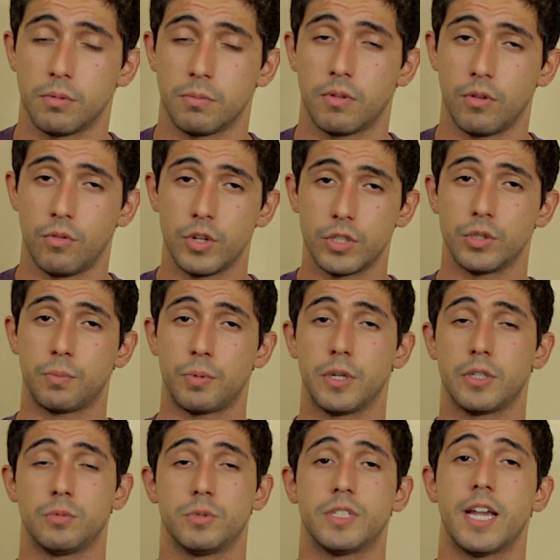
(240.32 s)
him. The original
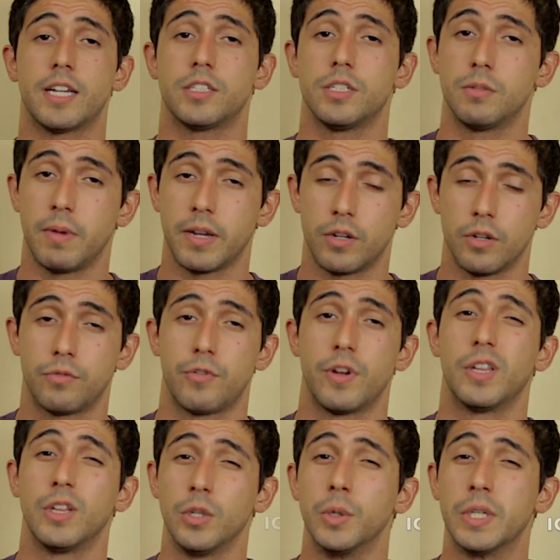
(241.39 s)
person was actually my good
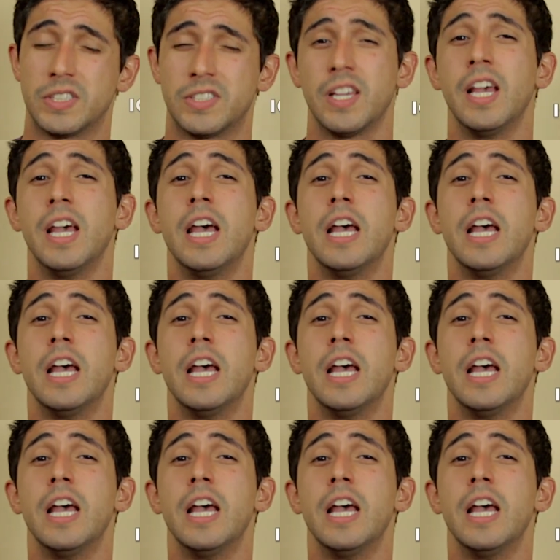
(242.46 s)
friend Lewis.